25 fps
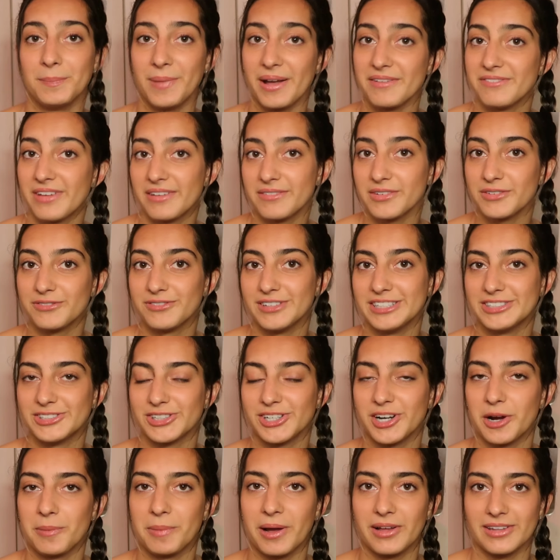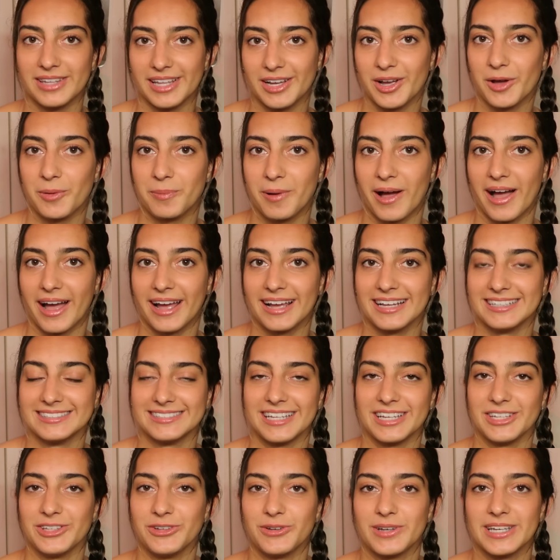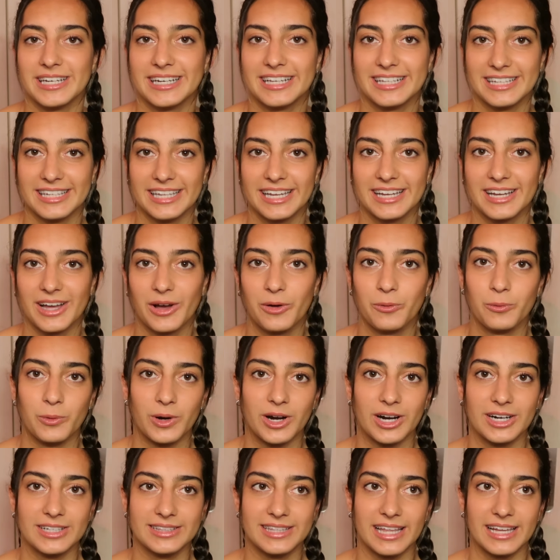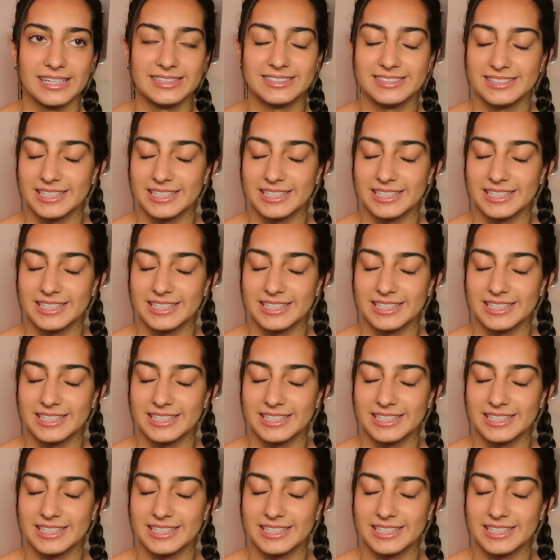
My favorite feature about Lingopie is that you can click a word that